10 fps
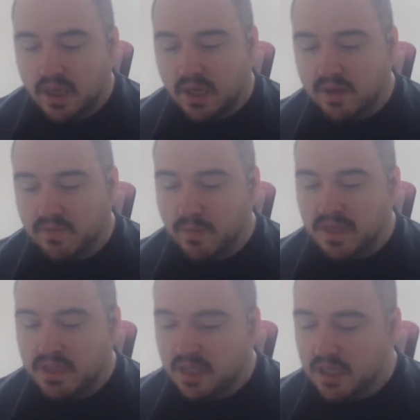
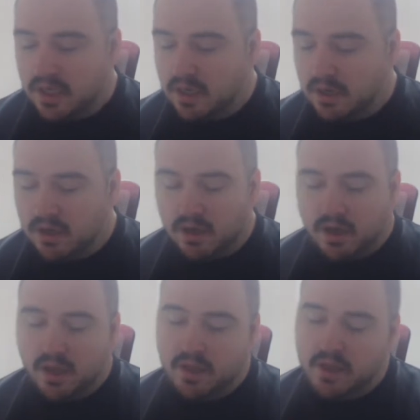Information here
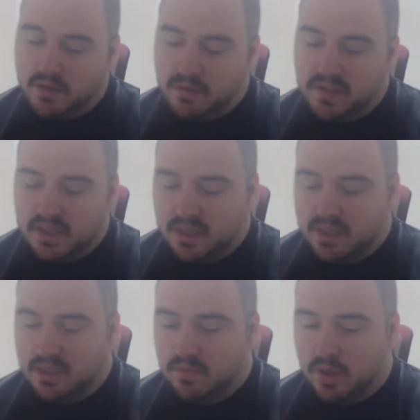on the
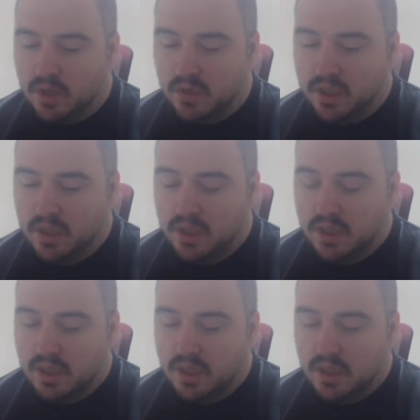resistance mode.
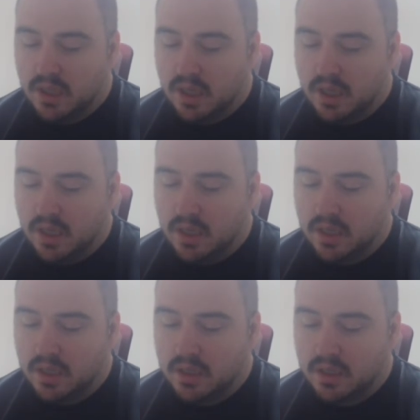Uh,